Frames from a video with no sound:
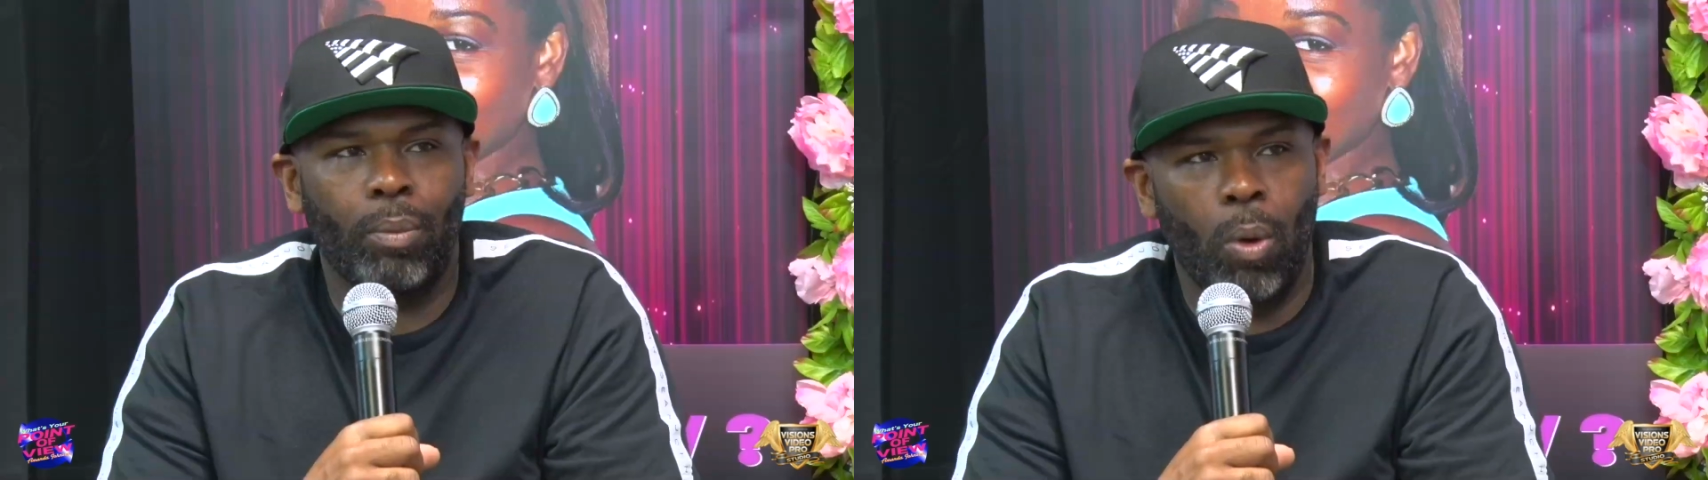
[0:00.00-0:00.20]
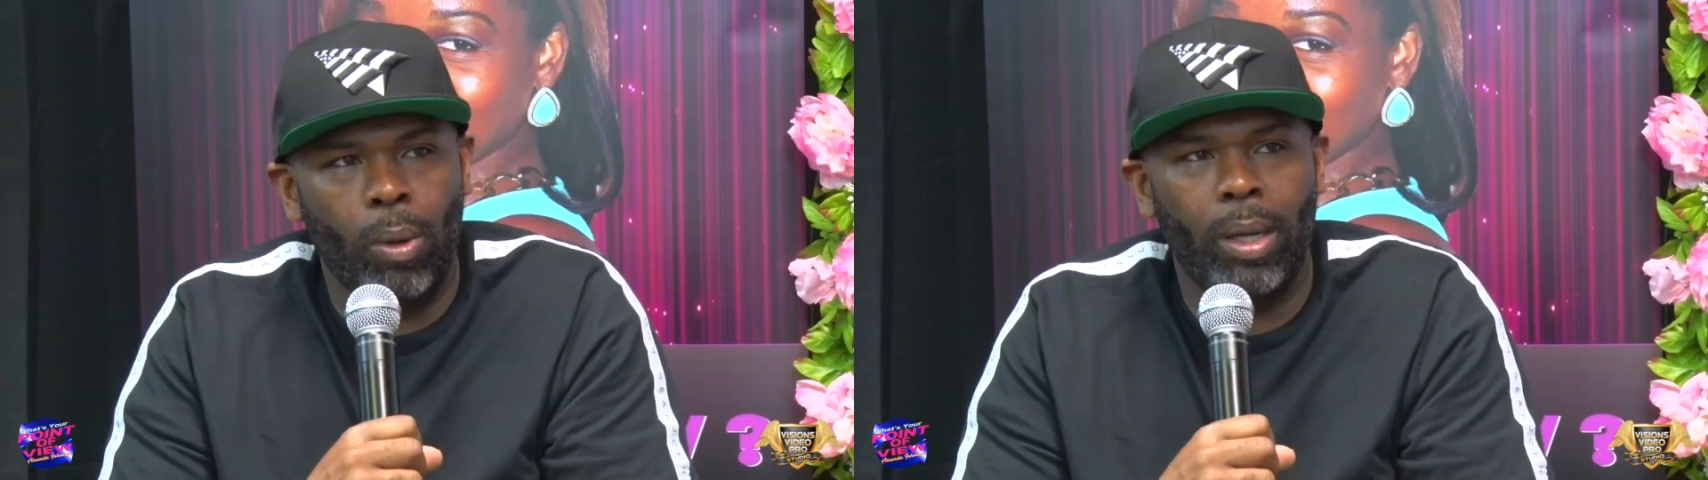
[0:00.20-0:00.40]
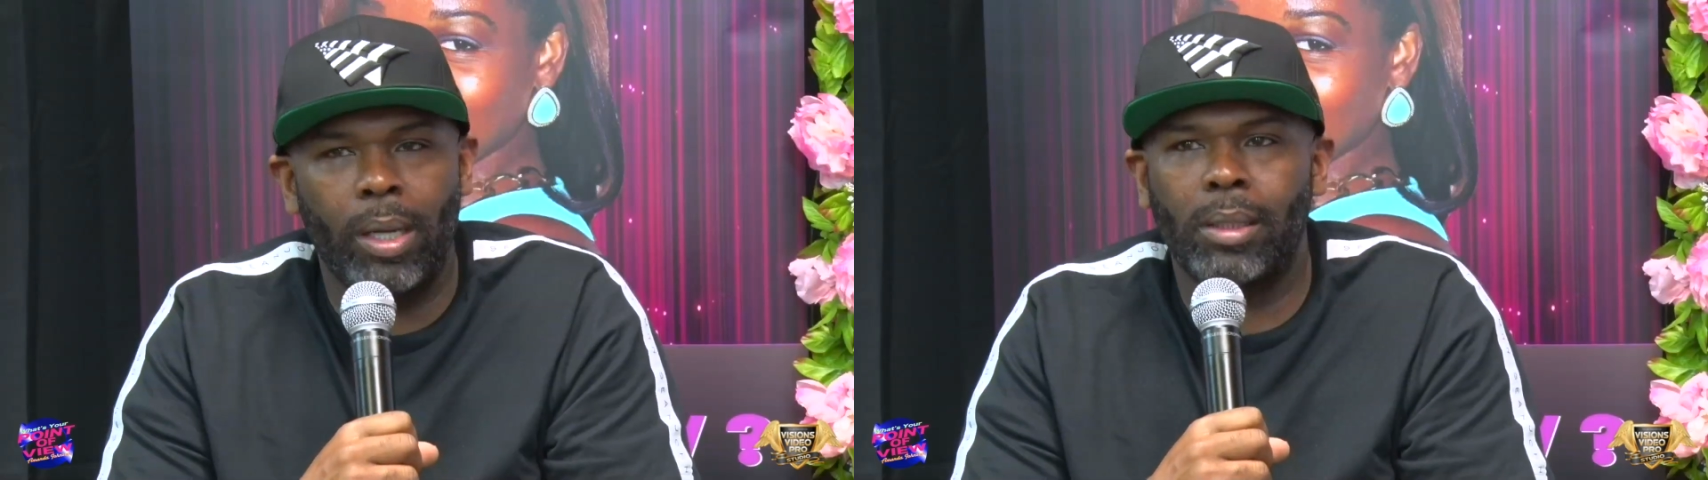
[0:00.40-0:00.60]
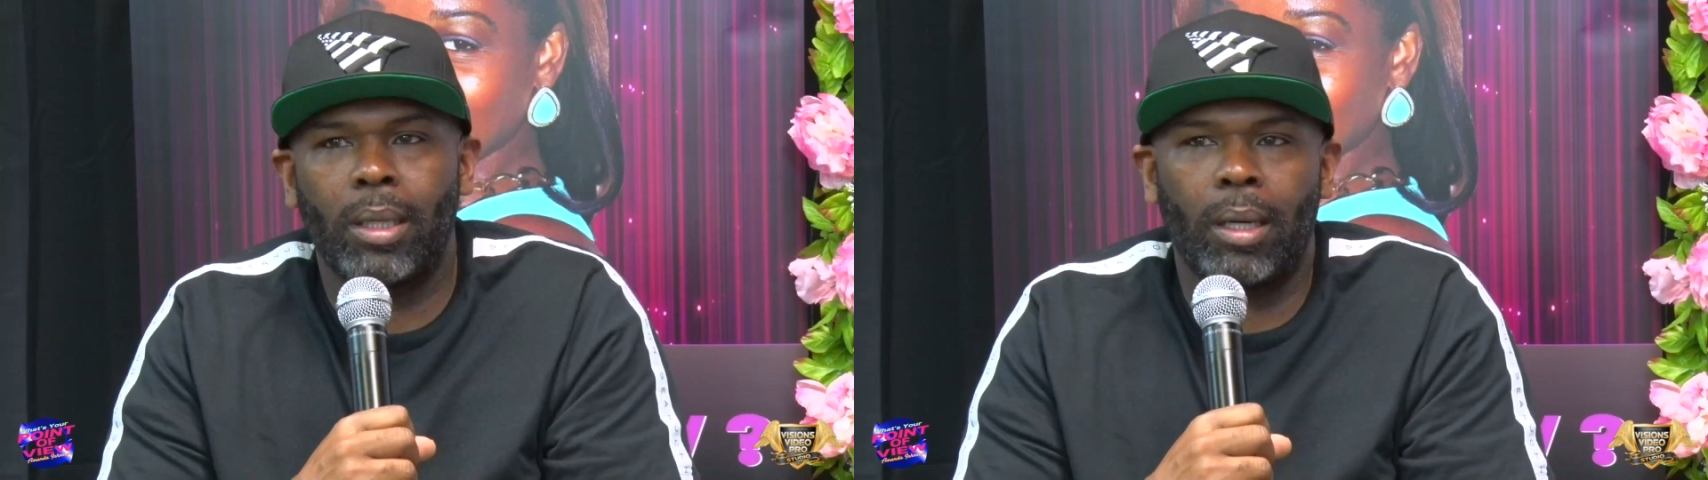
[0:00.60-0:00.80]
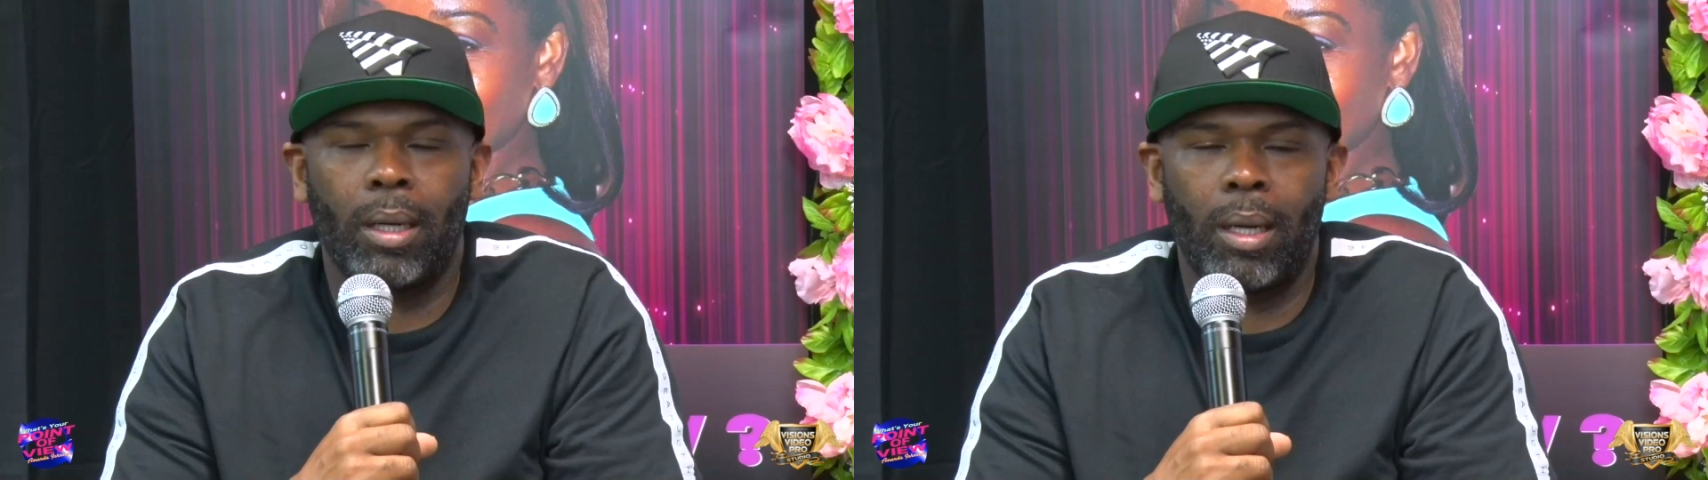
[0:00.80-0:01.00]
of brokenness,
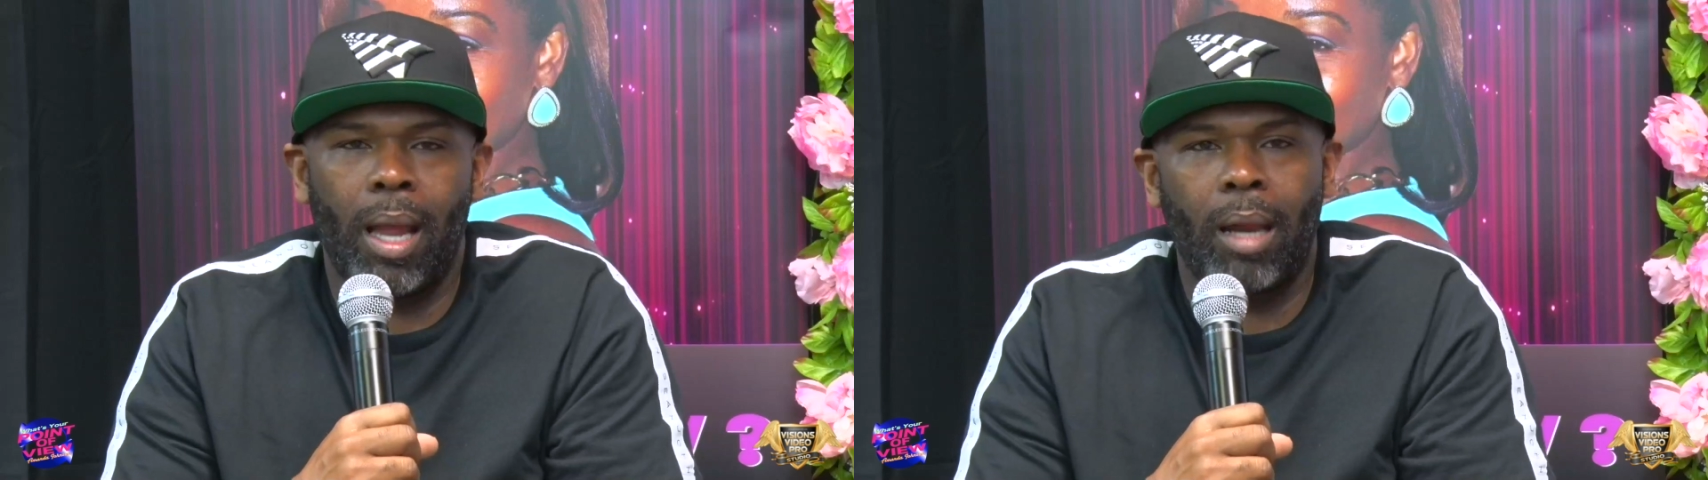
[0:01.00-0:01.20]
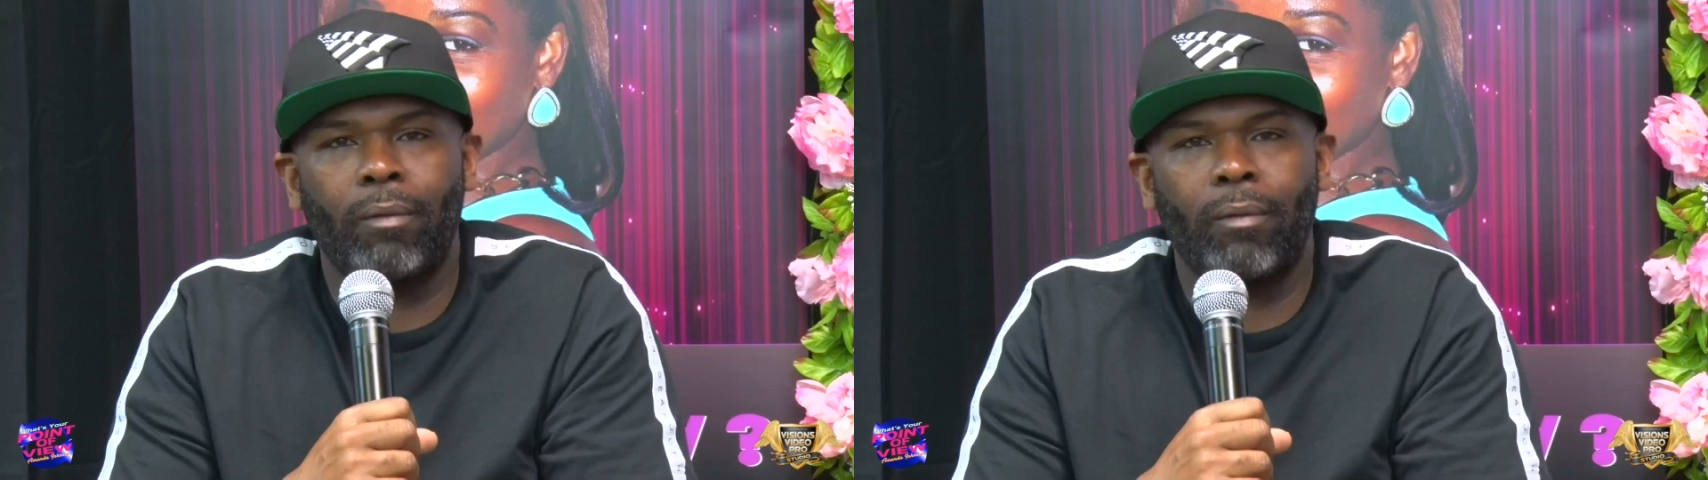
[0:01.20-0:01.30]
and a lot